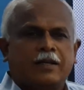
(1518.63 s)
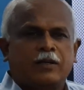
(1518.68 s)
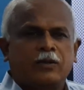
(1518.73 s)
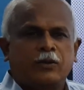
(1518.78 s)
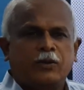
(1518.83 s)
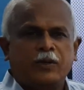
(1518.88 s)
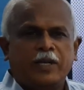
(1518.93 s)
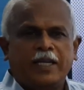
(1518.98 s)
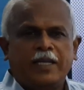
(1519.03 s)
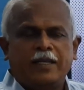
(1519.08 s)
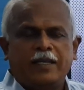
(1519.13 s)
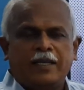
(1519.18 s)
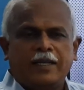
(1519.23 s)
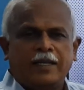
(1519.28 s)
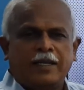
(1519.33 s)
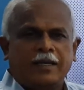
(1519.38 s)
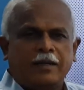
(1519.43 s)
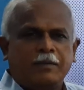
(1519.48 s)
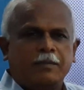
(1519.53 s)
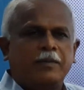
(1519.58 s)
doing
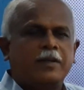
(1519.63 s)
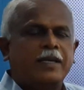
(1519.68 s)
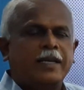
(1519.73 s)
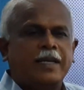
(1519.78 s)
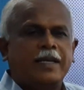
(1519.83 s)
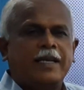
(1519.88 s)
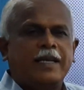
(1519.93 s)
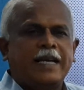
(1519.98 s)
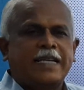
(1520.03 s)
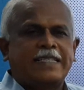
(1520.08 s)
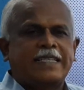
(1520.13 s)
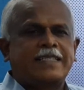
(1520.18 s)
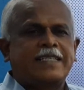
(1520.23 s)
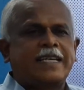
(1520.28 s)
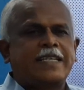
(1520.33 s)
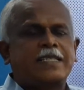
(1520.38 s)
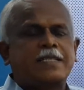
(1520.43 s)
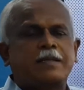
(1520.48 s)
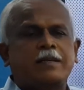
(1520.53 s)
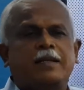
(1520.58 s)
the
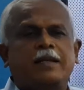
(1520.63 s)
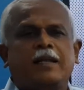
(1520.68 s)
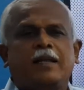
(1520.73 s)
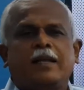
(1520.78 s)
exercise